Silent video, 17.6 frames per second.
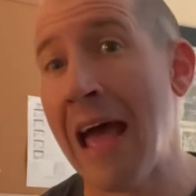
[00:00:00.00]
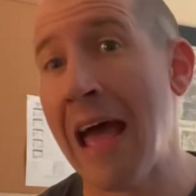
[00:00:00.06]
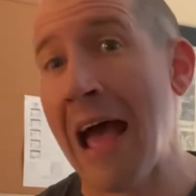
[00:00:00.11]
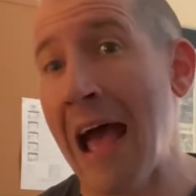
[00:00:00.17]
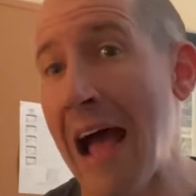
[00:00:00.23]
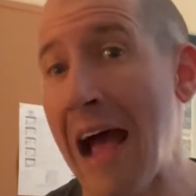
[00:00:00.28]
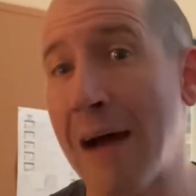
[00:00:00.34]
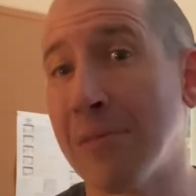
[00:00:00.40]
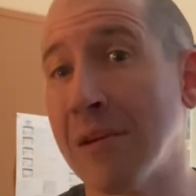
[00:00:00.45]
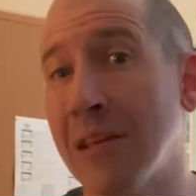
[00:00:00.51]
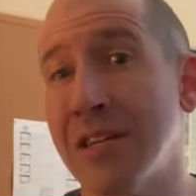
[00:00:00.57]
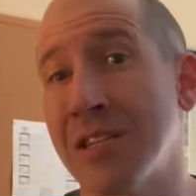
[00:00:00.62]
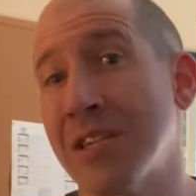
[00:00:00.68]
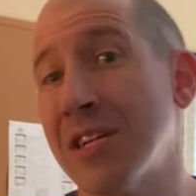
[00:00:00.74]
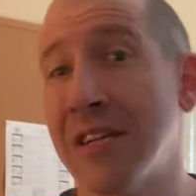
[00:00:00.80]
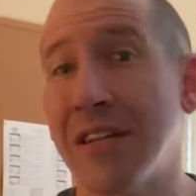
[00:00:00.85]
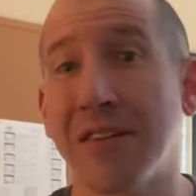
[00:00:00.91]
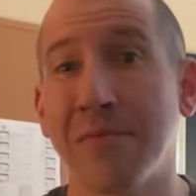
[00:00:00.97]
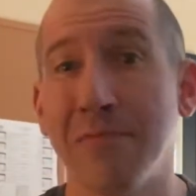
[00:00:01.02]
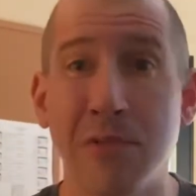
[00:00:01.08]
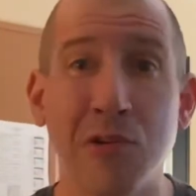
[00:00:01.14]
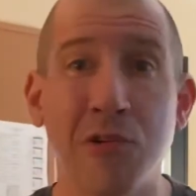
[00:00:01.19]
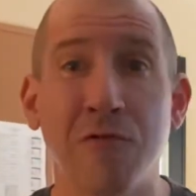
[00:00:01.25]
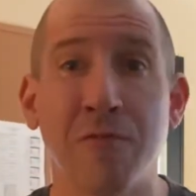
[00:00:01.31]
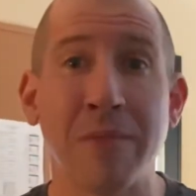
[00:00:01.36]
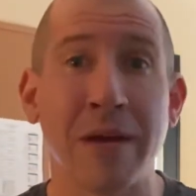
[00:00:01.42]
abolitionist
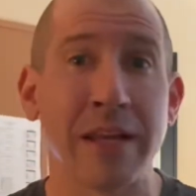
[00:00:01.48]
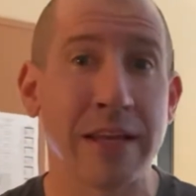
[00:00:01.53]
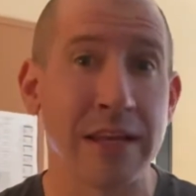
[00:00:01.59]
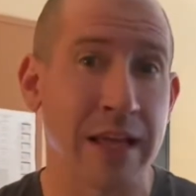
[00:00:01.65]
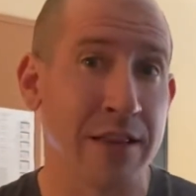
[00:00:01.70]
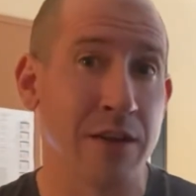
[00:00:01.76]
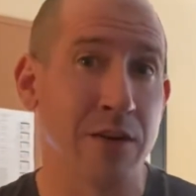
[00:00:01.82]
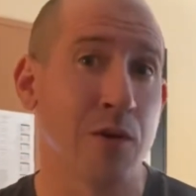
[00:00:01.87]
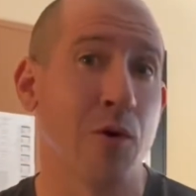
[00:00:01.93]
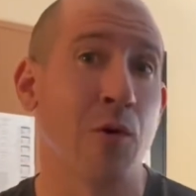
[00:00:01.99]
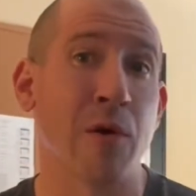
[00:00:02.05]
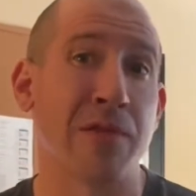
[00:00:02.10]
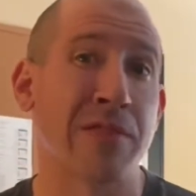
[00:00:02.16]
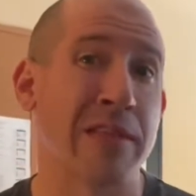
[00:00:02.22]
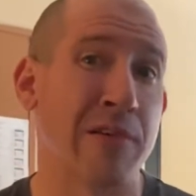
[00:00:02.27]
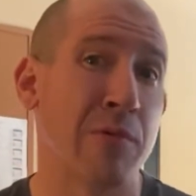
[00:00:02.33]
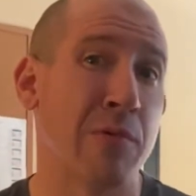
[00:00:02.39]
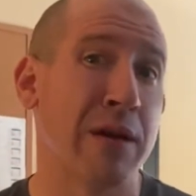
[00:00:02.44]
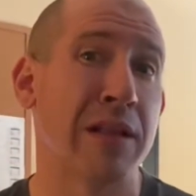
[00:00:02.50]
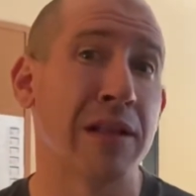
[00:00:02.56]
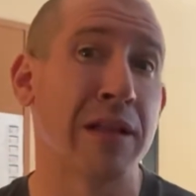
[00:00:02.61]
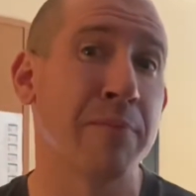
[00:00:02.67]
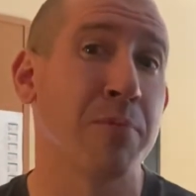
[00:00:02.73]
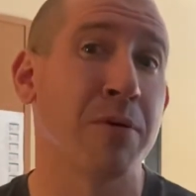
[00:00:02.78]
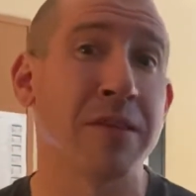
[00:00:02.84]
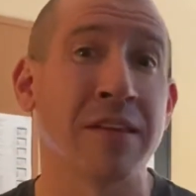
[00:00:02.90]
movement in the North that
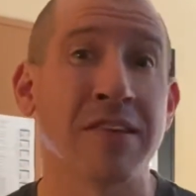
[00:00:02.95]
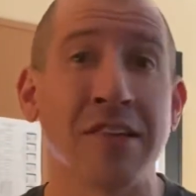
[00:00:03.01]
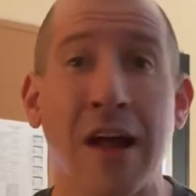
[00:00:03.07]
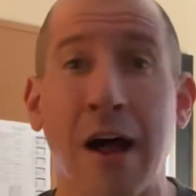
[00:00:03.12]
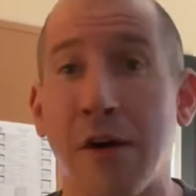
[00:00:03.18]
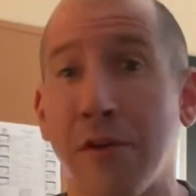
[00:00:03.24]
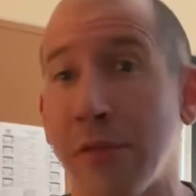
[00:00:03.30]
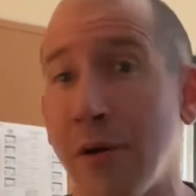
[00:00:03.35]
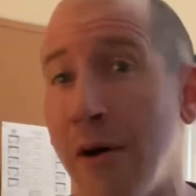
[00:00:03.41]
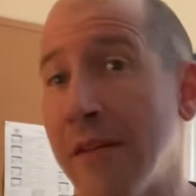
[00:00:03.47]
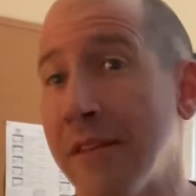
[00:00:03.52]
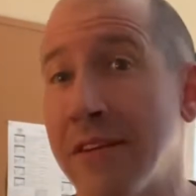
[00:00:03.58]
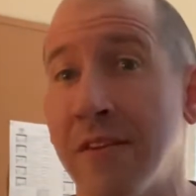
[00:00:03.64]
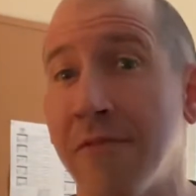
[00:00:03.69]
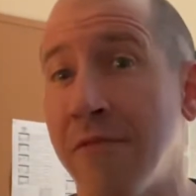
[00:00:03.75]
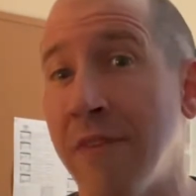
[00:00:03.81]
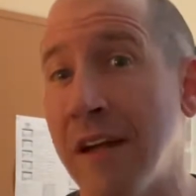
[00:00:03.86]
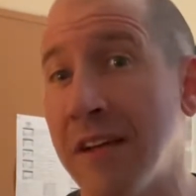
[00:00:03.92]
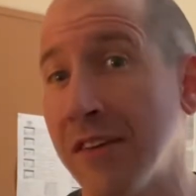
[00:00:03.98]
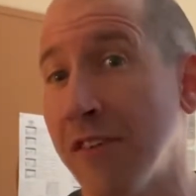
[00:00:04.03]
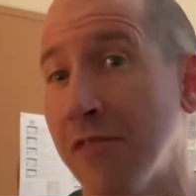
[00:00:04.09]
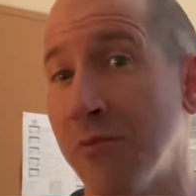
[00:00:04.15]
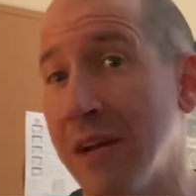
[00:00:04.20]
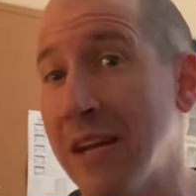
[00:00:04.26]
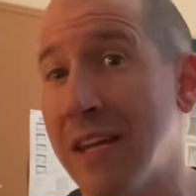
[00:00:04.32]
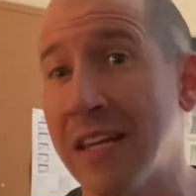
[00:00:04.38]
really put the South on the
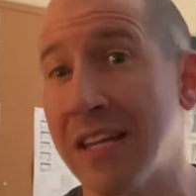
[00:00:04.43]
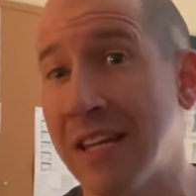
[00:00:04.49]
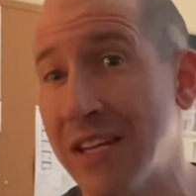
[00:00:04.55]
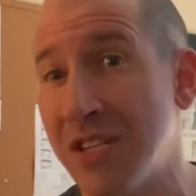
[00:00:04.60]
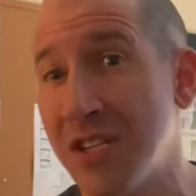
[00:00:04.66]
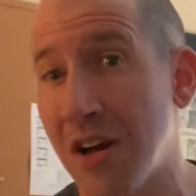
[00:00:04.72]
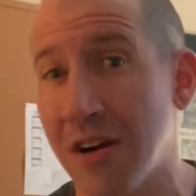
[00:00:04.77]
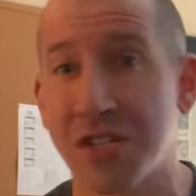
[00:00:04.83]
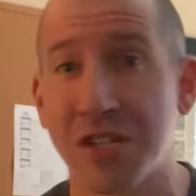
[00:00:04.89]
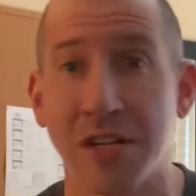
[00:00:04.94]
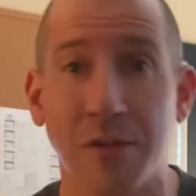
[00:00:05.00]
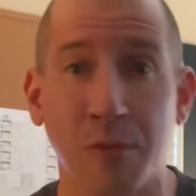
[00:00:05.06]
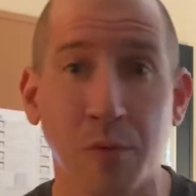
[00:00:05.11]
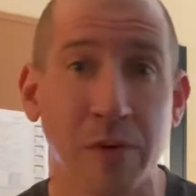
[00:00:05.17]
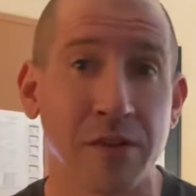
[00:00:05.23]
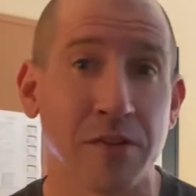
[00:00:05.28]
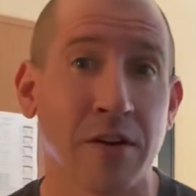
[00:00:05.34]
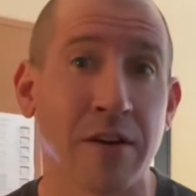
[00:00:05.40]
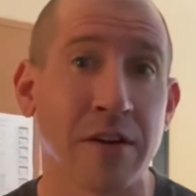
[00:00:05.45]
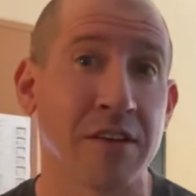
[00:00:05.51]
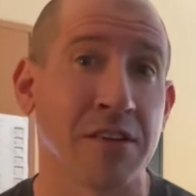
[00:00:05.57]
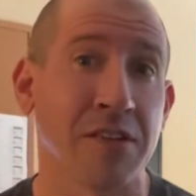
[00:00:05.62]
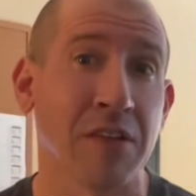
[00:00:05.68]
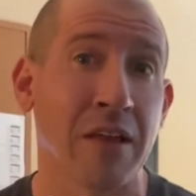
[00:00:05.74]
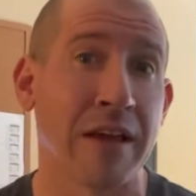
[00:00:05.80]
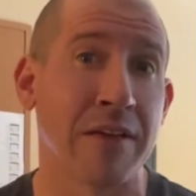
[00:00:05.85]
defensive when in conjunction with certain
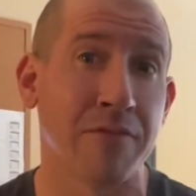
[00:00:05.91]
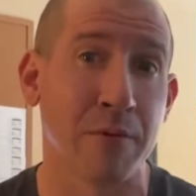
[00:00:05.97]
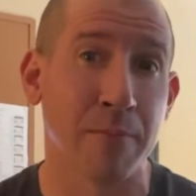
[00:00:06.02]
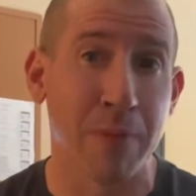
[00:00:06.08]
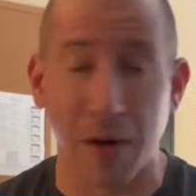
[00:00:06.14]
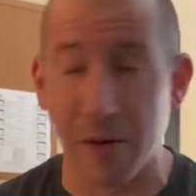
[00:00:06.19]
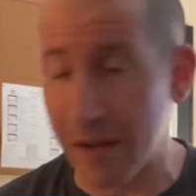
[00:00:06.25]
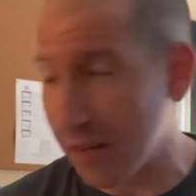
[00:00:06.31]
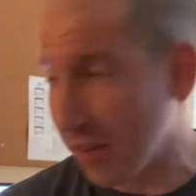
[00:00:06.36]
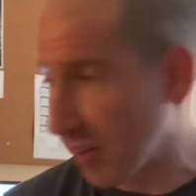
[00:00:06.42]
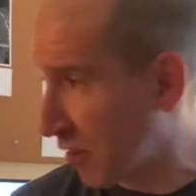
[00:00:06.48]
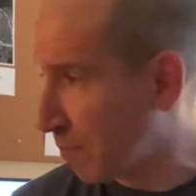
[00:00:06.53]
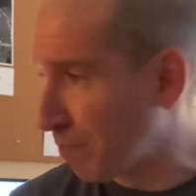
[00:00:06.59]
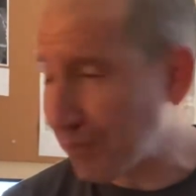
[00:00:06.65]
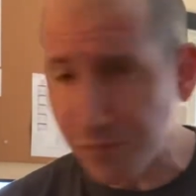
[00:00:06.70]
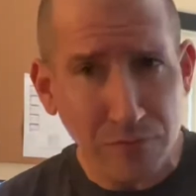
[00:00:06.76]
slave rebellions.